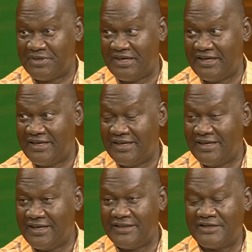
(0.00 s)
okay?
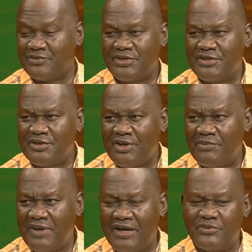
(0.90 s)
And that's what it's
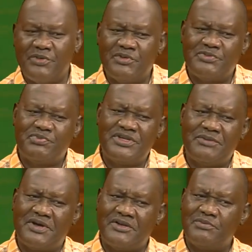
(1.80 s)
all about. We must
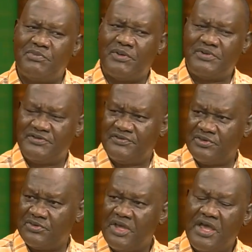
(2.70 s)
put them out in public
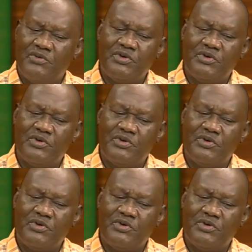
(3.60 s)
view.